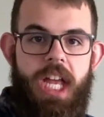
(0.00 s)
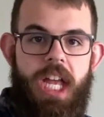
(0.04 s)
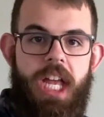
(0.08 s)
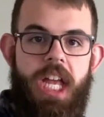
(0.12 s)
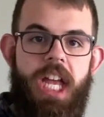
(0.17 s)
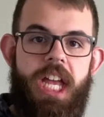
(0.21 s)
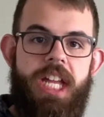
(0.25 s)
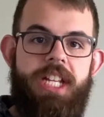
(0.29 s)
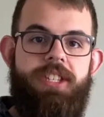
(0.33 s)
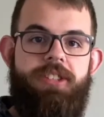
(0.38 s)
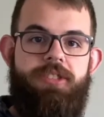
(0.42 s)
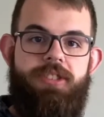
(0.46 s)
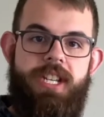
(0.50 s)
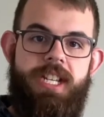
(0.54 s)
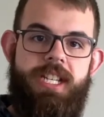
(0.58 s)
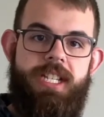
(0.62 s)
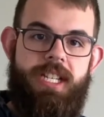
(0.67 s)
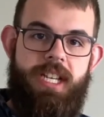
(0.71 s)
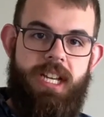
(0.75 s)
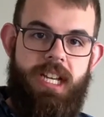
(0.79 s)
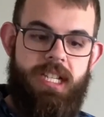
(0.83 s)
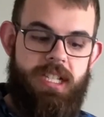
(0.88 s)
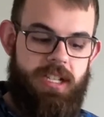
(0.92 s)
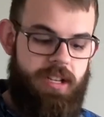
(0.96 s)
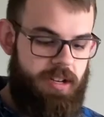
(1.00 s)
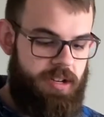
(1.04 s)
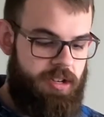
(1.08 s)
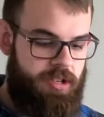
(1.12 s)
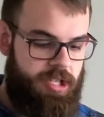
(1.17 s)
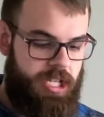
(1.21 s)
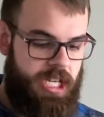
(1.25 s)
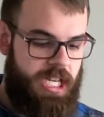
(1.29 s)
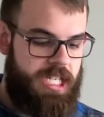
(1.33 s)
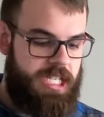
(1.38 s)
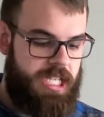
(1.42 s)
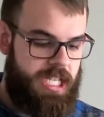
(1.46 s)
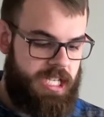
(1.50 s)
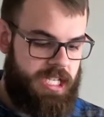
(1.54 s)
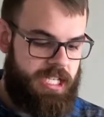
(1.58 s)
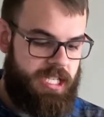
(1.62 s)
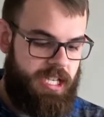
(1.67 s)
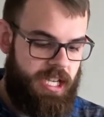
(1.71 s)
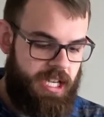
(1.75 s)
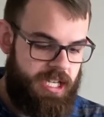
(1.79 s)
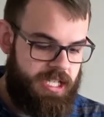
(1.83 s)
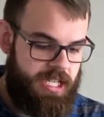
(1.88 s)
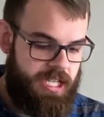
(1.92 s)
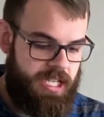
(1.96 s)
It's Jesus. Jesus
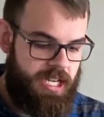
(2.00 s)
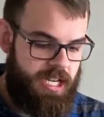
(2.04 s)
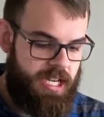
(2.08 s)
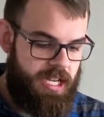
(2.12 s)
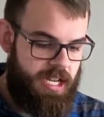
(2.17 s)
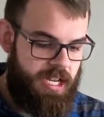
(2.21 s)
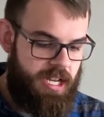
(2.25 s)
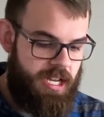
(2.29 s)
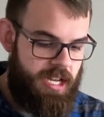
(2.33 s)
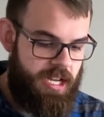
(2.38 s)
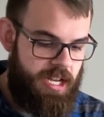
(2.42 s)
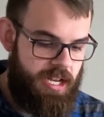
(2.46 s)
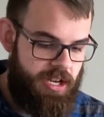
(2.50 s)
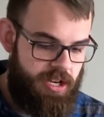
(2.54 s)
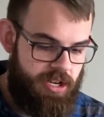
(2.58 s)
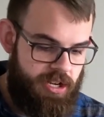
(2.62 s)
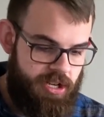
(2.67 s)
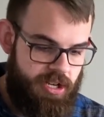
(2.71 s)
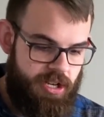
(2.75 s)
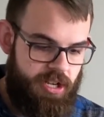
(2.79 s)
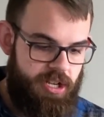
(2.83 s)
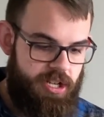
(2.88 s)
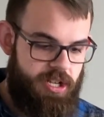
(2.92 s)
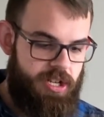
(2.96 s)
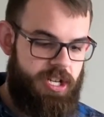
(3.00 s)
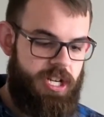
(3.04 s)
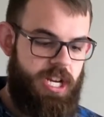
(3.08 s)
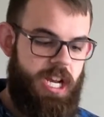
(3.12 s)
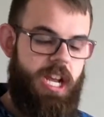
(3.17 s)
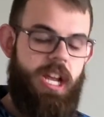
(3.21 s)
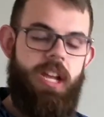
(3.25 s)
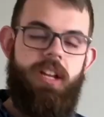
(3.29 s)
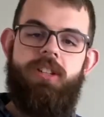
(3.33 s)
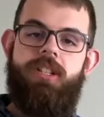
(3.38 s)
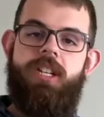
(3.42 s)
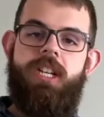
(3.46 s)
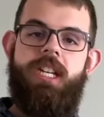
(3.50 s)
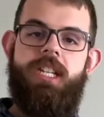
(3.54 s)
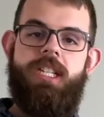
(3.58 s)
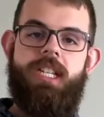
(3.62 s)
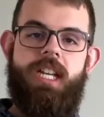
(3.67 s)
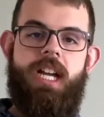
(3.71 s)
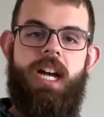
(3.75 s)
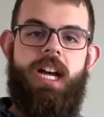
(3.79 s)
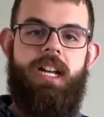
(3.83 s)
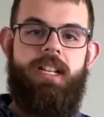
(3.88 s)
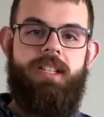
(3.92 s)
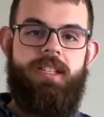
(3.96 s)
doesn't change. He's
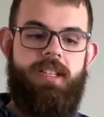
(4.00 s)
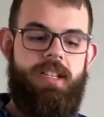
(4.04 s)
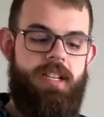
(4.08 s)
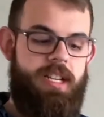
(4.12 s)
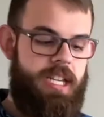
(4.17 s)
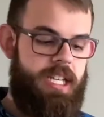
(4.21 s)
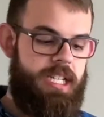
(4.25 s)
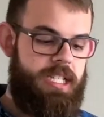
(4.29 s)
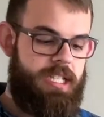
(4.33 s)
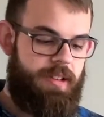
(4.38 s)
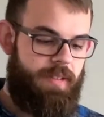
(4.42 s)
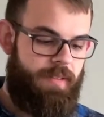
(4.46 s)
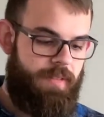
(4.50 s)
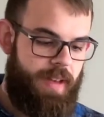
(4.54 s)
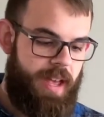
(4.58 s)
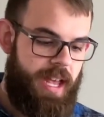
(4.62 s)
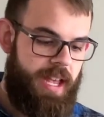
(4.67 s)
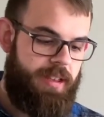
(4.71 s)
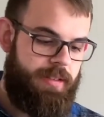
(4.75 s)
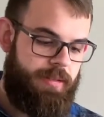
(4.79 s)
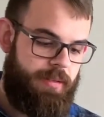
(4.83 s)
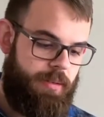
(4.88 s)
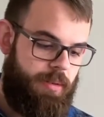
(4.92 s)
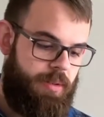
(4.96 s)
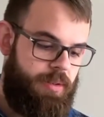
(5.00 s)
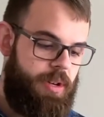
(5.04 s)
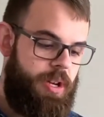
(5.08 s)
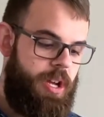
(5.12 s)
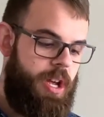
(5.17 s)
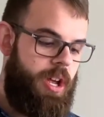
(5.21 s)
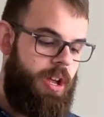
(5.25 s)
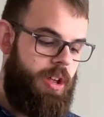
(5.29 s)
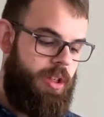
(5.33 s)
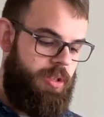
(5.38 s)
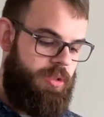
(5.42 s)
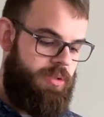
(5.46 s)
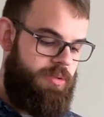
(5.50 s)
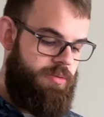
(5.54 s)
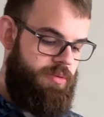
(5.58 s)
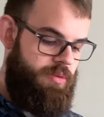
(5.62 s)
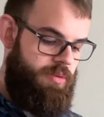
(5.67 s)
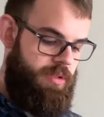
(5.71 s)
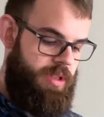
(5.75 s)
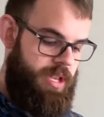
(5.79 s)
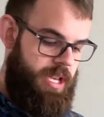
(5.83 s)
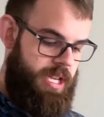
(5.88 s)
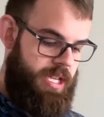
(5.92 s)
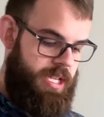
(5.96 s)
constant. He's faithful through
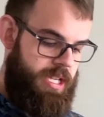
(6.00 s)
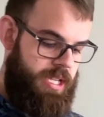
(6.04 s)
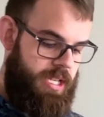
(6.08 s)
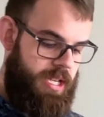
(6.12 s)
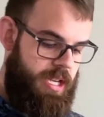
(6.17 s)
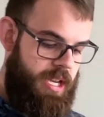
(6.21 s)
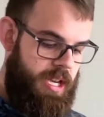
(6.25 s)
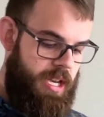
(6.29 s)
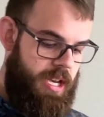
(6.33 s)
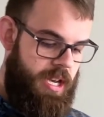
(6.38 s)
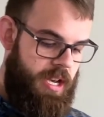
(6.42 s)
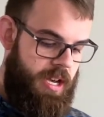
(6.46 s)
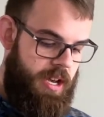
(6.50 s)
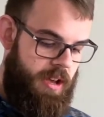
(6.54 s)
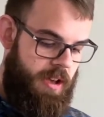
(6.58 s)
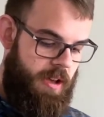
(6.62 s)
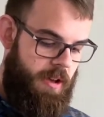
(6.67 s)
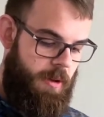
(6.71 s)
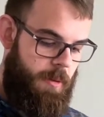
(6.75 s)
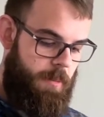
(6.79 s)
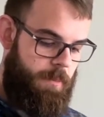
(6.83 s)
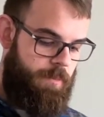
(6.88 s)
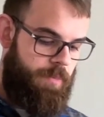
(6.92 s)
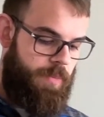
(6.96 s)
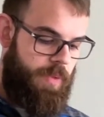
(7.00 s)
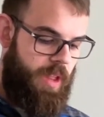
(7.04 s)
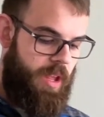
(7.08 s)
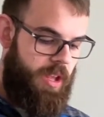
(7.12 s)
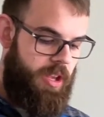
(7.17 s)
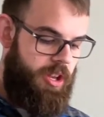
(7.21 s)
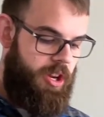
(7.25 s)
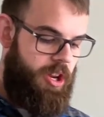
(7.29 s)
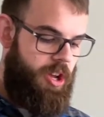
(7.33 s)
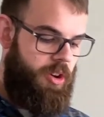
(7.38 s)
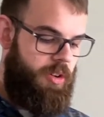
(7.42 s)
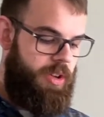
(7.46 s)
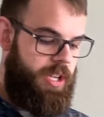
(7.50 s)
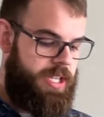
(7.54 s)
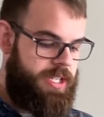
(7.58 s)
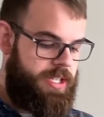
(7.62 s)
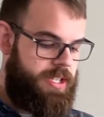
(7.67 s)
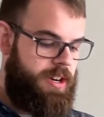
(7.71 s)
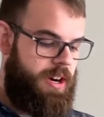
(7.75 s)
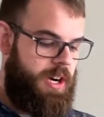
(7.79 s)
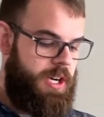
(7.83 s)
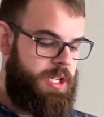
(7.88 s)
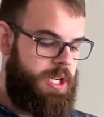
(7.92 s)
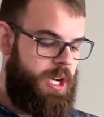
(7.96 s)
this. He
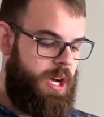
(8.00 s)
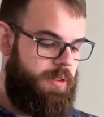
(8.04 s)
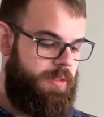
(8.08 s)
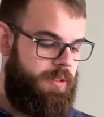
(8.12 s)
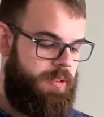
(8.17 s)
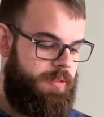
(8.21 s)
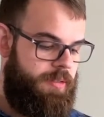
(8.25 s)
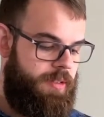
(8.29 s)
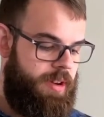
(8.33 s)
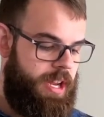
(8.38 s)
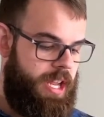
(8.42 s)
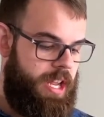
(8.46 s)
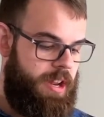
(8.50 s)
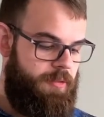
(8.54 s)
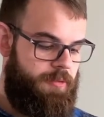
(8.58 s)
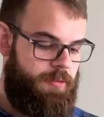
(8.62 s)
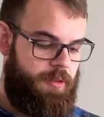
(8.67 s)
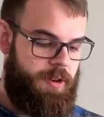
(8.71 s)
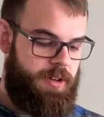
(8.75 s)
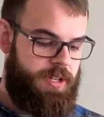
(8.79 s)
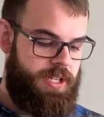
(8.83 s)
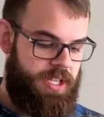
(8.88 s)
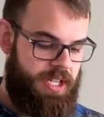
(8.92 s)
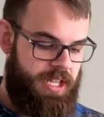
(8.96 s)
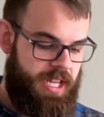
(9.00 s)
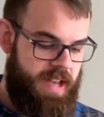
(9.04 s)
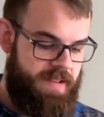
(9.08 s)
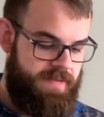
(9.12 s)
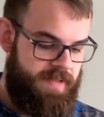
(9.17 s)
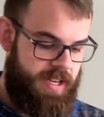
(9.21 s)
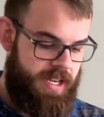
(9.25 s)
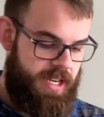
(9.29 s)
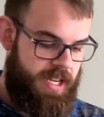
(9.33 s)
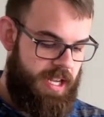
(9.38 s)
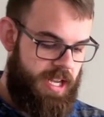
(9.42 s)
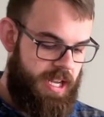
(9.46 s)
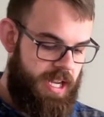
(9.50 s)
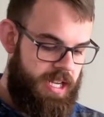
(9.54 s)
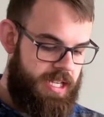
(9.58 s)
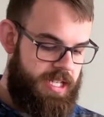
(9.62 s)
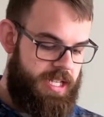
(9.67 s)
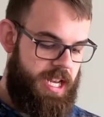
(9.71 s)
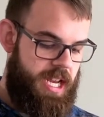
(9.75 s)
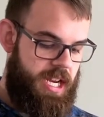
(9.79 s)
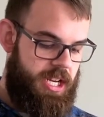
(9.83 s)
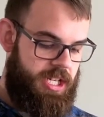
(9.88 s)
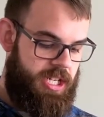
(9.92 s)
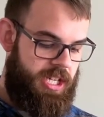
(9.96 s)
starts off in verse 11
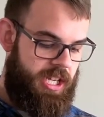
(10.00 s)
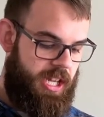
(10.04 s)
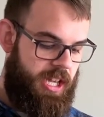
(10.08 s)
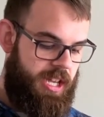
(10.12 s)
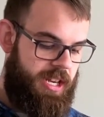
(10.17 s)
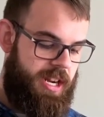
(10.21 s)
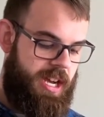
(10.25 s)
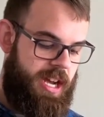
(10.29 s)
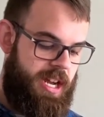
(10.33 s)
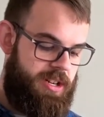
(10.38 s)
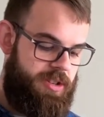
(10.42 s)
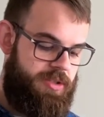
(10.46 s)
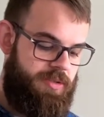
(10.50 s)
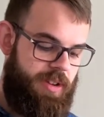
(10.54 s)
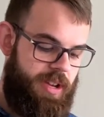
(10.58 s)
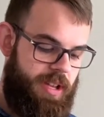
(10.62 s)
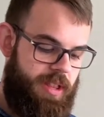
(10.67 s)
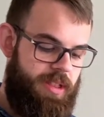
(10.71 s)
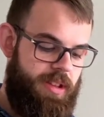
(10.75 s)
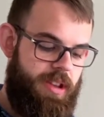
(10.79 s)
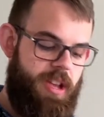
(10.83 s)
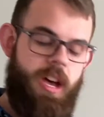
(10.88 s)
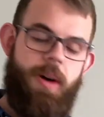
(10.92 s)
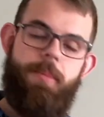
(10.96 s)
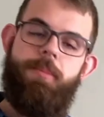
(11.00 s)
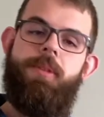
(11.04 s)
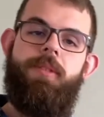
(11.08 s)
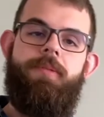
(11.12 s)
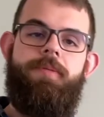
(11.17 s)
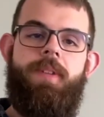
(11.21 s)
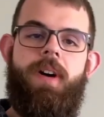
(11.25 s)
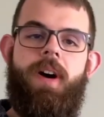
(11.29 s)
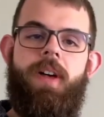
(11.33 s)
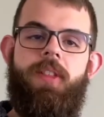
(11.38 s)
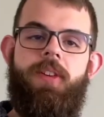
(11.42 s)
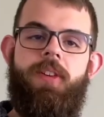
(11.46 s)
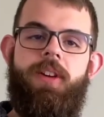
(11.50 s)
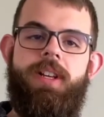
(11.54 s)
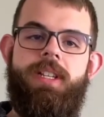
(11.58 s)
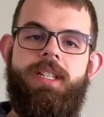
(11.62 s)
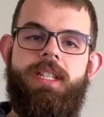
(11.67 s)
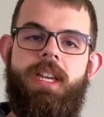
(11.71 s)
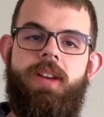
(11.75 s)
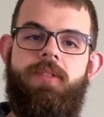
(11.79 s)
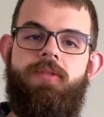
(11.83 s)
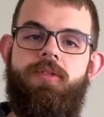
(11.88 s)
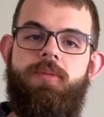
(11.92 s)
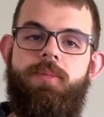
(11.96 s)
saying, "Shall I not drink the cup the Father has
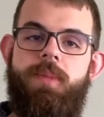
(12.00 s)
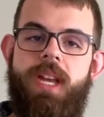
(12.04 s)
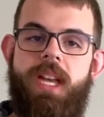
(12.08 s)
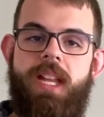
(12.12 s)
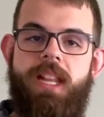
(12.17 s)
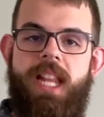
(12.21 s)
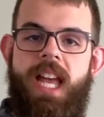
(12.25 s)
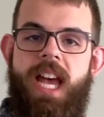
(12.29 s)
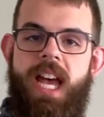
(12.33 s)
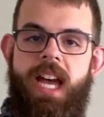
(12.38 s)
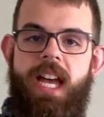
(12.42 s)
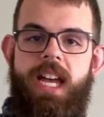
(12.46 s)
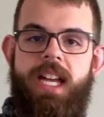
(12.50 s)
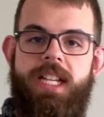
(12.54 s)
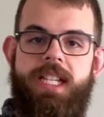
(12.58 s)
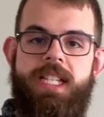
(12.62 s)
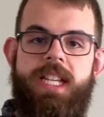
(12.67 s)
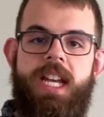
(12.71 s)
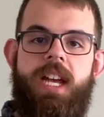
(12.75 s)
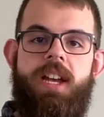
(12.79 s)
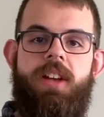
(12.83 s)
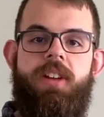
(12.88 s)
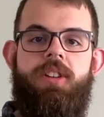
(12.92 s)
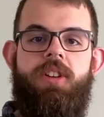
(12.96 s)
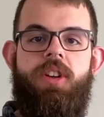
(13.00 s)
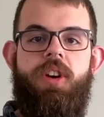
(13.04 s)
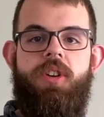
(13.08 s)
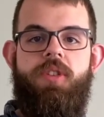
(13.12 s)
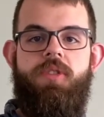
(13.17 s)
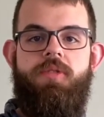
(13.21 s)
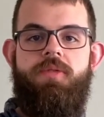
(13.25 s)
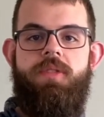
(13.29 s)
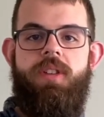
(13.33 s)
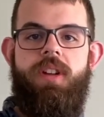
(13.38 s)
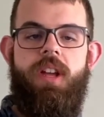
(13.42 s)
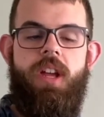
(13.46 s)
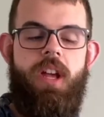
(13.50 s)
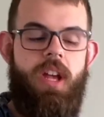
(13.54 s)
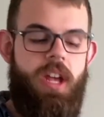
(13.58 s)
given me?" And that has set a tone